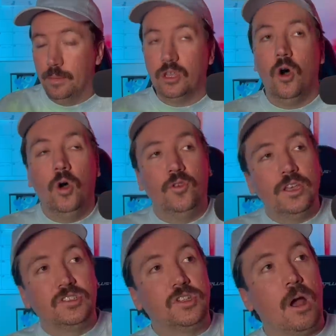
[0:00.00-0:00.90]
But the whole
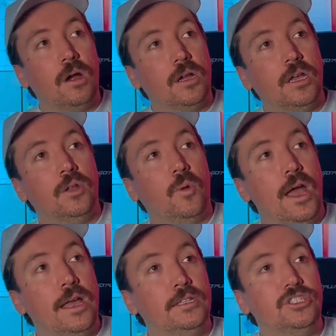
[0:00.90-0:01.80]
thing started
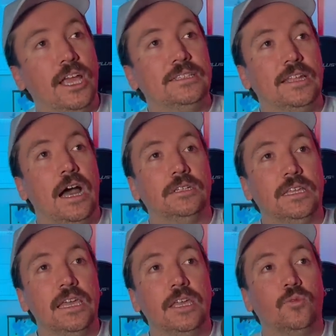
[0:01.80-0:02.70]
when Jason
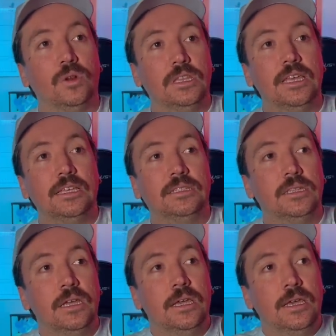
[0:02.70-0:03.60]
Aldean
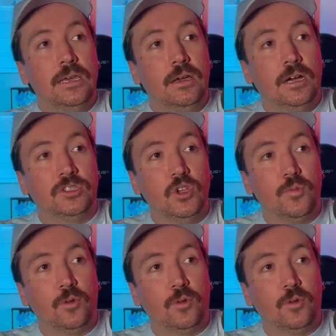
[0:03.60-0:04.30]
released a super